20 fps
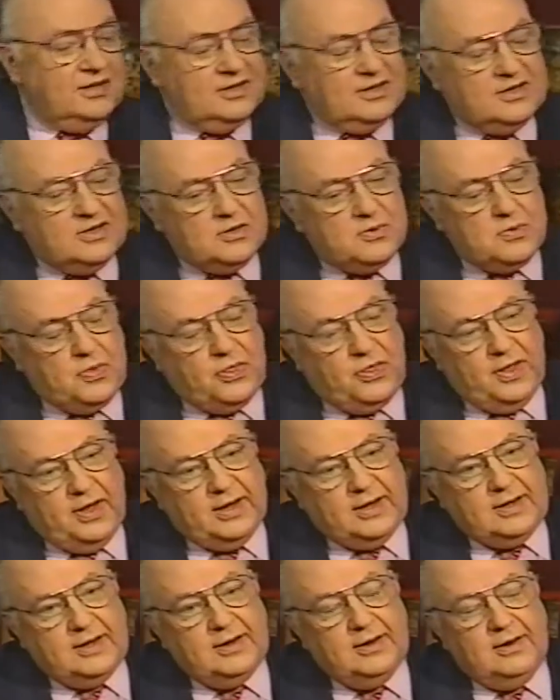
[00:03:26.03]
you
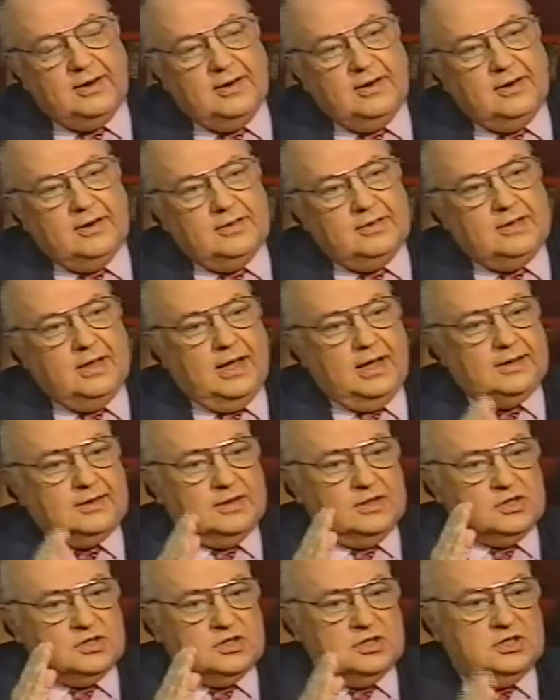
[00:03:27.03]
think that
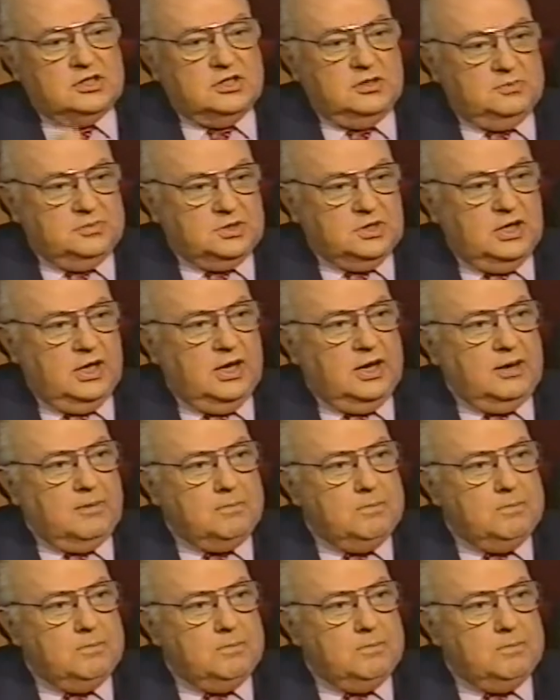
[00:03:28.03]
the system's getting